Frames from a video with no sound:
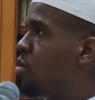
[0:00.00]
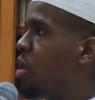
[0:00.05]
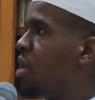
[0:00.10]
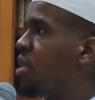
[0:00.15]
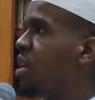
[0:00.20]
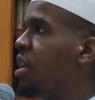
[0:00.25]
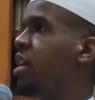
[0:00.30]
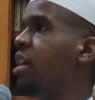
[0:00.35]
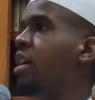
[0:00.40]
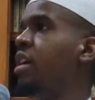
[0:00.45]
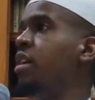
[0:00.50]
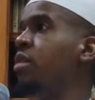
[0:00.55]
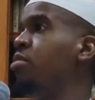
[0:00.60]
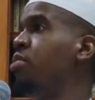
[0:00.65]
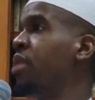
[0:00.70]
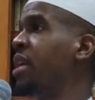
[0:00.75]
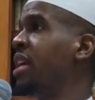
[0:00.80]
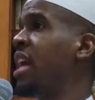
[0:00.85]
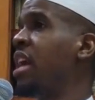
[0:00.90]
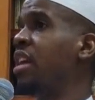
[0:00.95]
Whether you
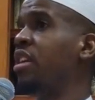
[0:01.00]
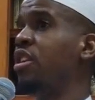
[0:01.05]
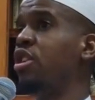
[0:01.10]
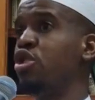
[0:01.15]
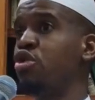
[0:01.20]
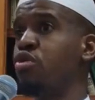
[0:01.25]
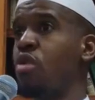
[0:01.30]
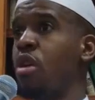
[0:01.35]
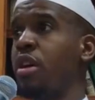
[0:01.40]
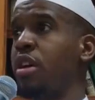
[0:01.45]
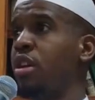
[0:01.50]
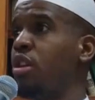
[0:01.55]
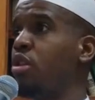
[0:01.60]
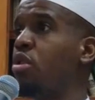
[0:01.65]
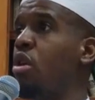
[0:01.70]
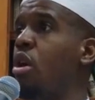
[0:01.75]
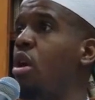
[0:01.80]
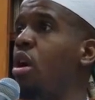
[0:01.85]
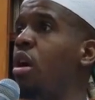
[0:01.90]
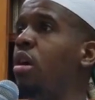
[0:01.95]
bring it out of your trunk in your
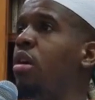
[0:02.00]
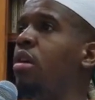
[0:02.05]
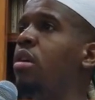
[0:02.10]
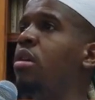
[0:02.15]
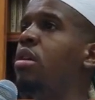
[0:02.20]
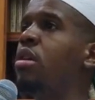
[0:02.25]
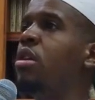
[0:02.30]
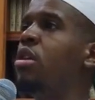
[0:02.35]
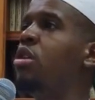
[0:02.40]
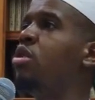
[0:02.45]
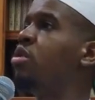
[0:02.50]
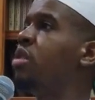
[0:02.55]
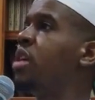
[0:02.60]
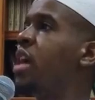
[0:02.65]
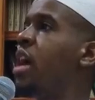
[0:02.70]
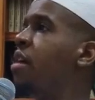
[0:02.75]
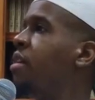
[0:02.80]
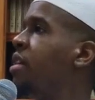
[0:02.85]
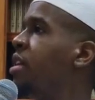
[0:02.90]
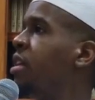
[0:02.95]
car, you
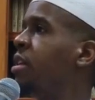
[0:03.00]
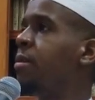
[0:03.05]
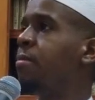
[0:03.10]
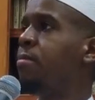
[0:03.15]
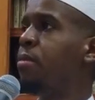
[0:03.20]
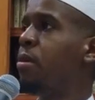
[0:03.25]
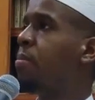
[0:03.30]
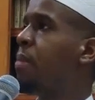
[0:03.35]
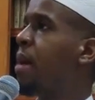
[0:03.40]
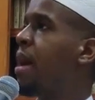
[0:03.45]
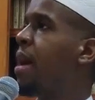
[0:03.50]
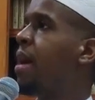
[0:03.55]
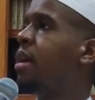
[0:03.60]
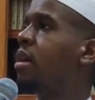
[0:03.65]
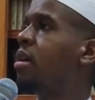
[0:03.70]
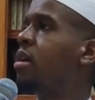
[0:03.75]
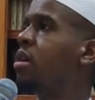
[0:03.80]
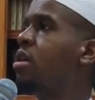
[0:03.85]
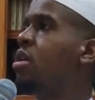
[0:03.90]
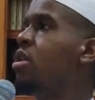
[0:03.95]
carry it in your book
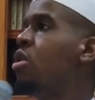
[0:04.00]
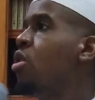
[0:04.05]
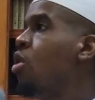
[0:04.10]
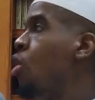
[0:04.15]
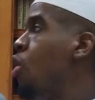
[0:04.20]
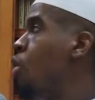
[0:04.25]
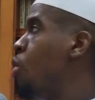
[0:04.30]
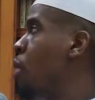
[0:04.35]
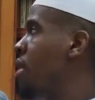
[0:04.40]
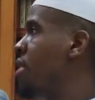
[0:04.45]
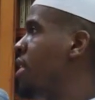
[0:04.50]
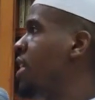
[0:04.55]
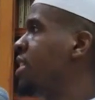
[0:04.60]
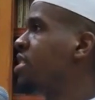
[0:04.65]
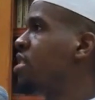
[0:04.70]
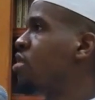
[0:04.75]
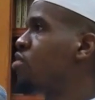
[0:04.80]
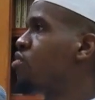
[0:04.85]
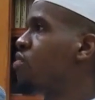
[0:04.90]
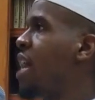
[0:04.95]
bag, or whether
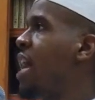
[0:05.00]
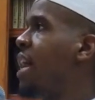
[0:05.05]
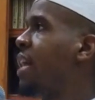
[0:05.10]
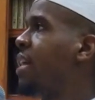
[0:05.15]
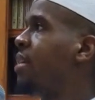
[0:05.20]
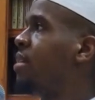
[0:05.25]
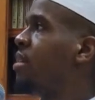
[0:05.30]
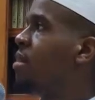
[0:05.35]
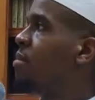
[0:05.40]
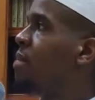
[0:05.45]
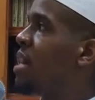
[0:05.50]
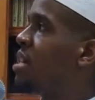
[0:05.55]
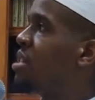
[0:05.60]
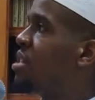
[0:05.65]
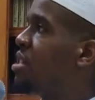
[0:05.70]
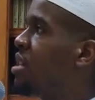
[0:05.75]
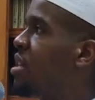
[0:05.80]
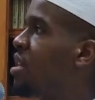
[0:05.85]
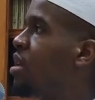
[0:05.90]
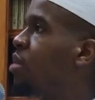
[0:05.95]
it's a rack in the
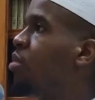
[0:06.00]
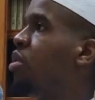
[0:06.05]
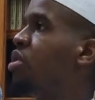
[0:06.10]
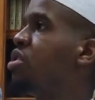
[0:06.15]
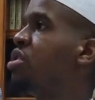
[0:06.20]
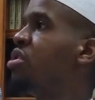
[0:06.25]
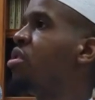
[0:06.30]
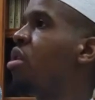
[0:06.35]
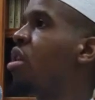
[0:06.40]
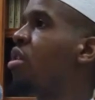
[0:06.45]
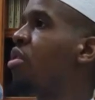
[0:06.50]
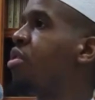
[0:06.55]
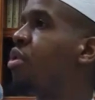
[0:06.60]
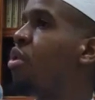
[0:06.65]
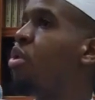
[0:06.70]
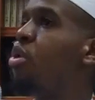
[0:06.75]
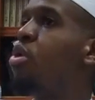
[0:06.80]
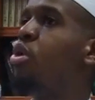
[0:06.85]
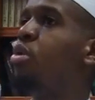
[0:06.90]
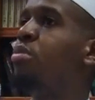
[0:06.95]
masjid in which there are
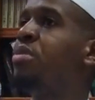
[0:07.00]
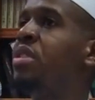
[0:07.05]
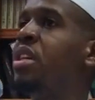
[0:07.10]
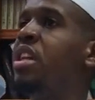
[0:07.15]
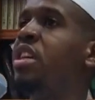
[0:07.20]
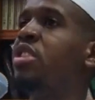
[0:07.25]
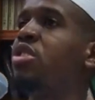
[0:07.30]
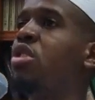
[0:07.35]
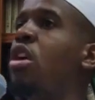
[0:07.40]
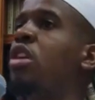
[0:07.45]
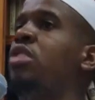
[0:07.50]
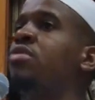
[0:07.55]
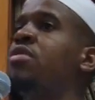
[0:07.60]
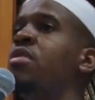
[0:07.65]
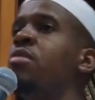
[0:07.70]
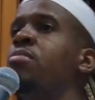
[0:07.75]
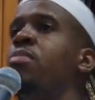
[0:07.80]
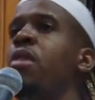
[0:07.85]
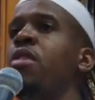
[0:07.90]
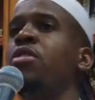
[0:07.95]
thobes and izars
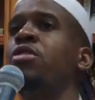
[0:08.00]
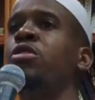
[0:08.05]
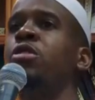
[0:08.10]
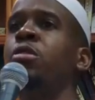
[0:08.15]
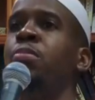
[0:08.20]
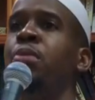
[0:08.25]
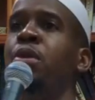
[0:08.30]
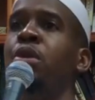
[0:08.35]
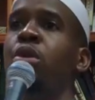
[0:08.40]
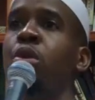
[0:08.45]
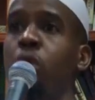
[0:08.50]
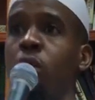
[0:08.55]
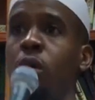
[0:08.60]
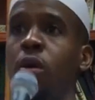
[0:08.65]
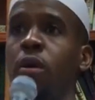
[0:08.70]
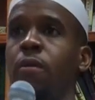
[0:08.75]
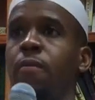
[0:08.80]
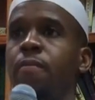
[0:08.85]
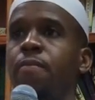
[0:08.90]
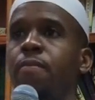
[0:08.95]
for the brothers to put
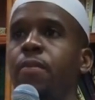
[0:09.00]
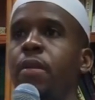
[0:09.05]
on.